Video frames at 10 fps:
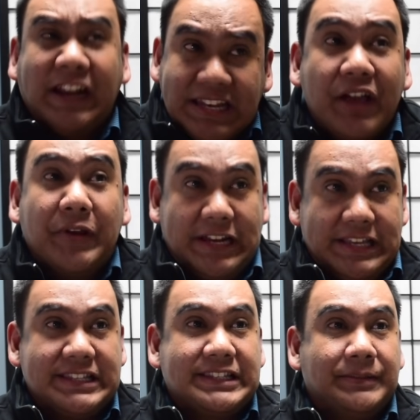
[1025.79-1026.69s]
Right now it
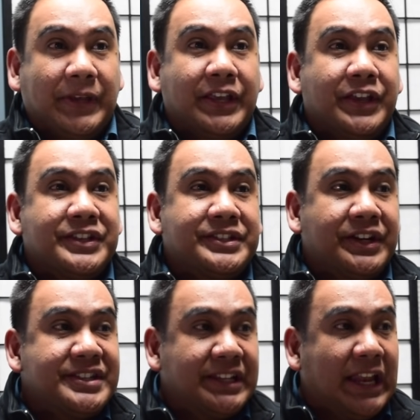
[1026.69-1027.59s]
is, because
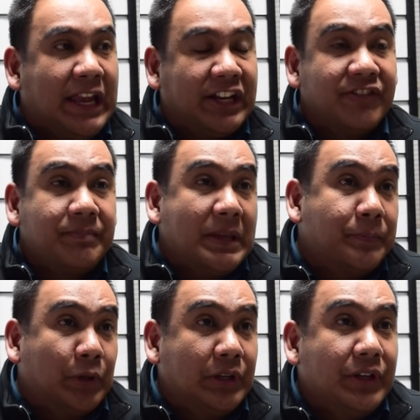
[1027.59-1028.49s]
there's still a lot of
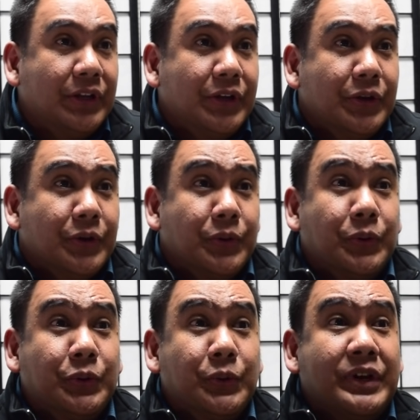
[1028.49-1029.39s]
people
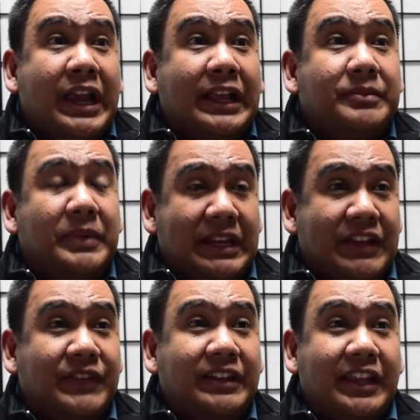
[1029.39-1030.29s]
who do not
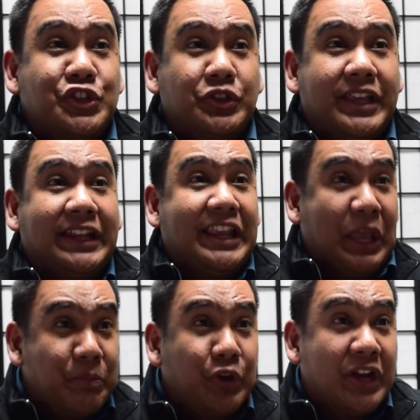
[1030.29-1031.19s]
believe that they should get
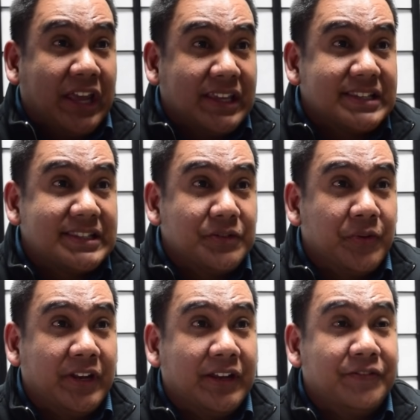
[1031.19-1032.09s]
immunized
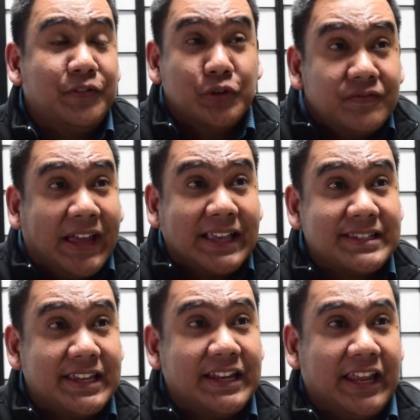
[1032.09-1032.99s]
with a flu
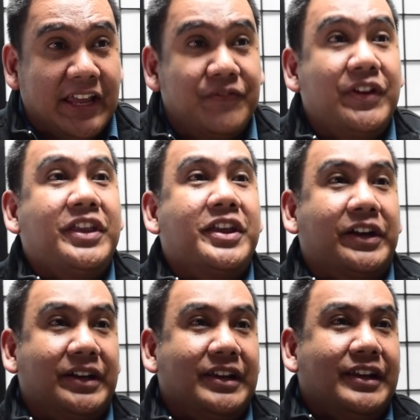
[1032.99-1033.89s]
vaccine every
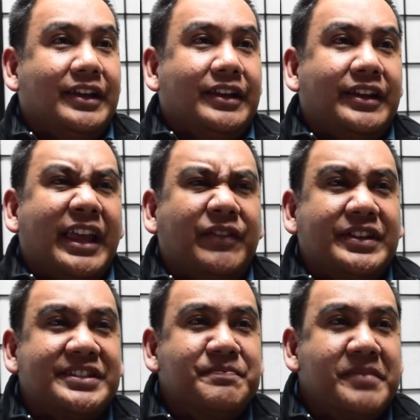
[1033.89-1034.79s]
year. Mm-hmm. They have
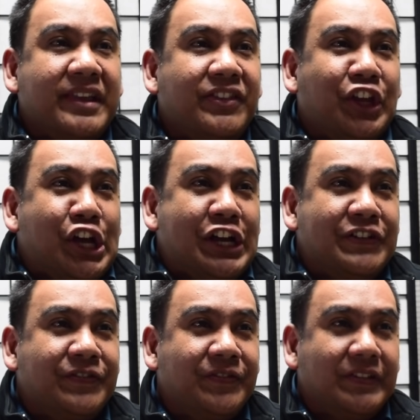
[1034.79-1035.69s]
this myth
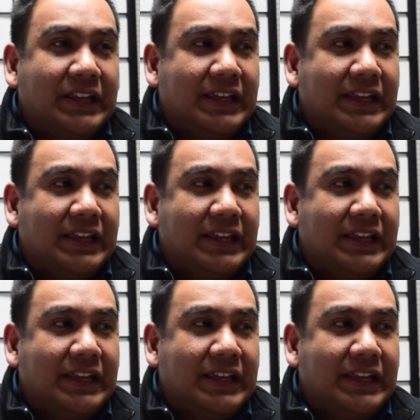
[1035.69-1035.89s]
of